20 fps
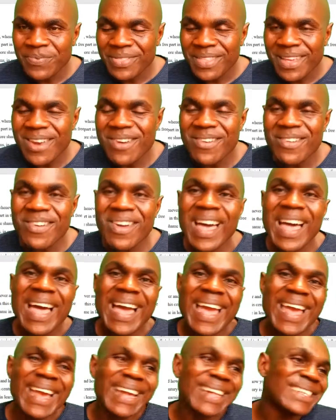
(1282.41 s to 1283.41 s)

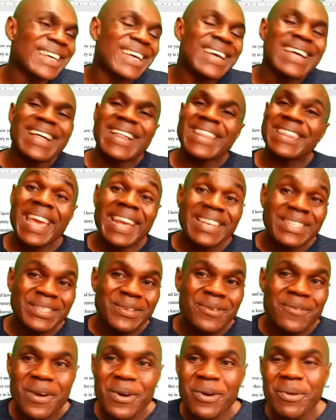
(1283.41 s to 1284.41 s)
Right. Thanks
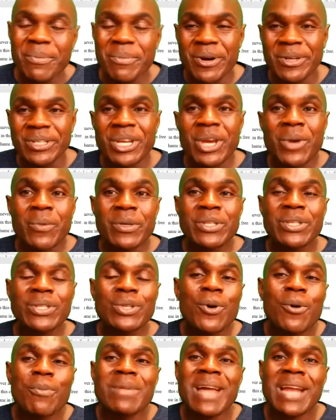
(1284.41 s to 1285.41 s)
so very much. We
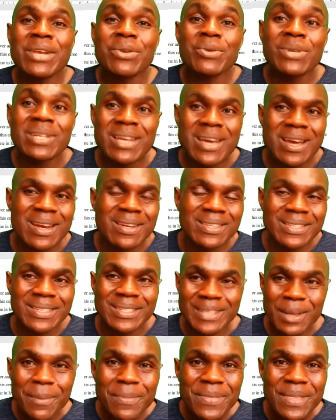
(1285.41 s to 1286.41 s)
just hope that you learned
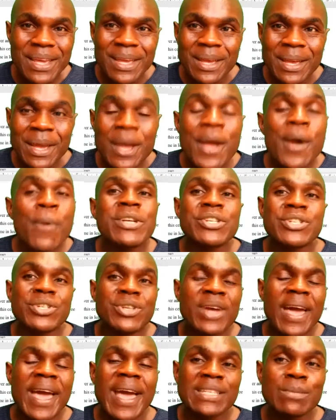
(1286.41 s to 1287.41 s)
something. We
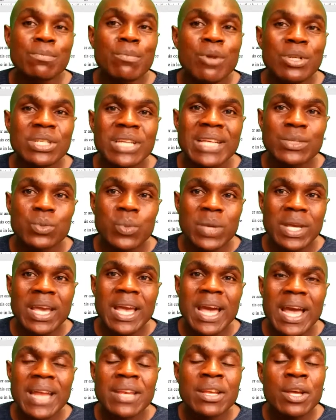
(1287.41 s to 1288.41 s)
try as much as we
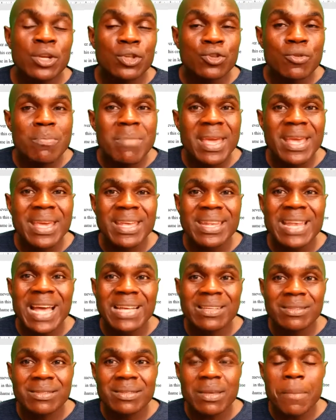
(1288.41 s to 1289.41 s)
can to make it
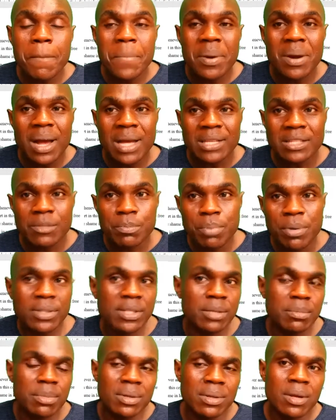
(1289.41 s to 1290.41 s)
as simple as
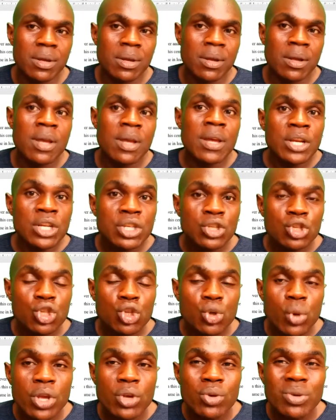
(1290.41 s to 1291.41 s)
possible,
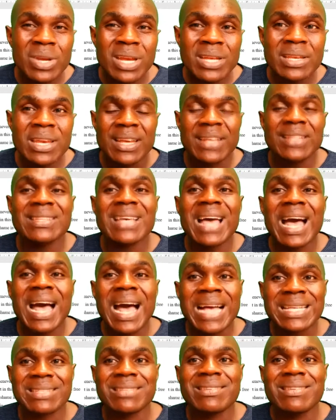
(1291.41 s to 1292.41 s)
showing you the things
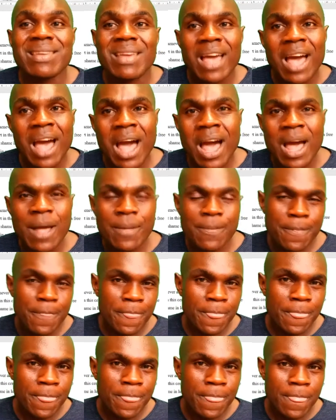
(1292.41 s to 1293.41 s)
as they are,
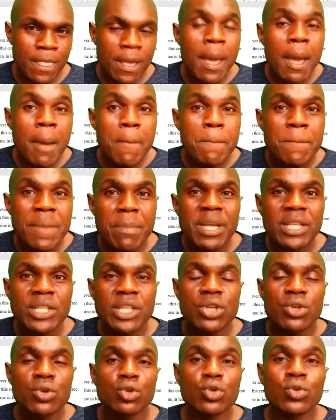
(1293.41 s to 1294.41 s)

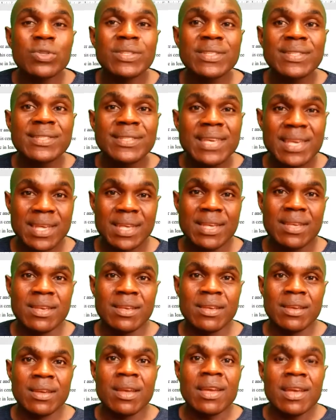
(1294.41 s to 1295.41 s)
permitting you to see
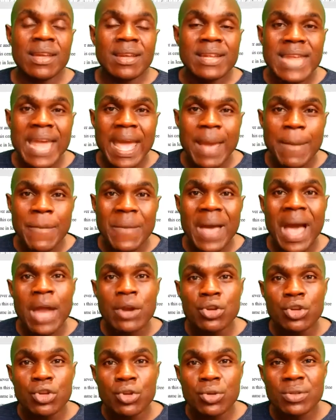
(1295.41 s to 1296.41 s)
them
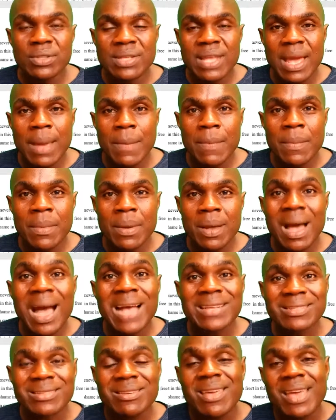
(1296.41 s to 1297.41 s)
and use them
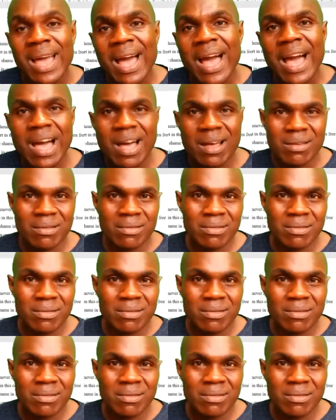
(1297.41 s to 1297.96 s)
as they are.